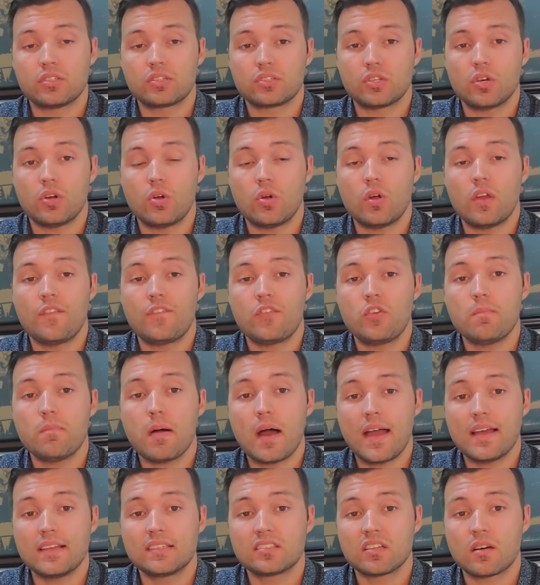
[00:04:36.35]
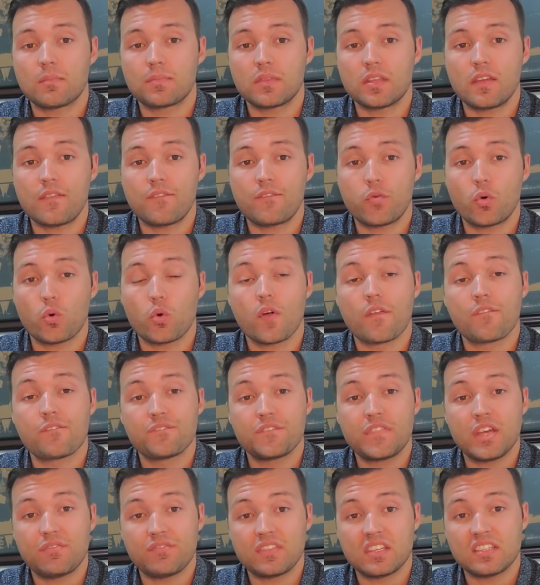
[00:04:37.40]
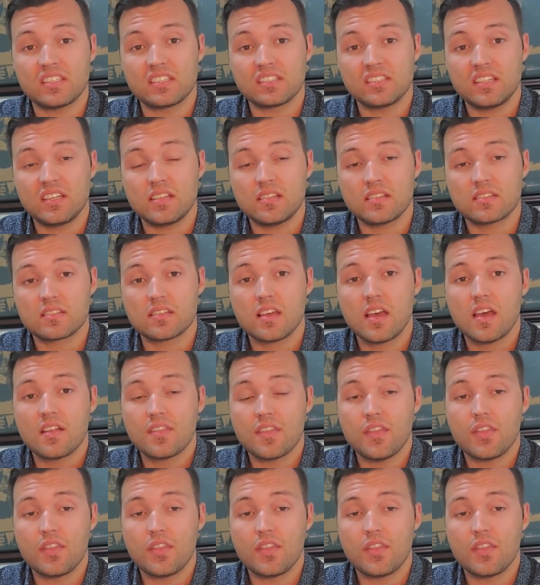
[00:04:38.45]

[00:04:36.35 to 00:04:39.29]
So if you buy something for 50 cents,